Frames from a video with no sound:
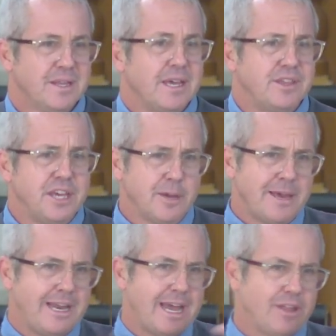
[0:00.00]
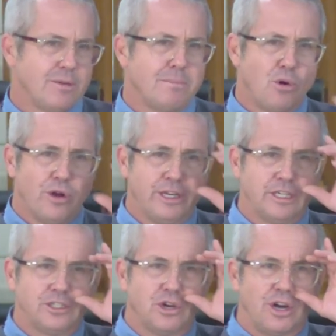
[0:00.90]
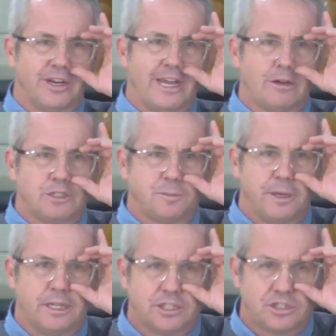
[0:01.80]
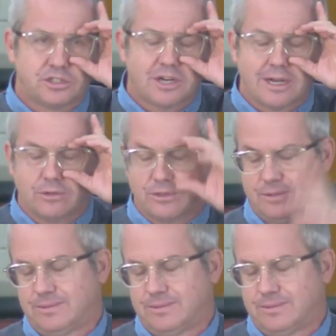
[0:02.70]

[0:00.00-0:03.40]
They think about how the morning has gone and how it's been a struggle.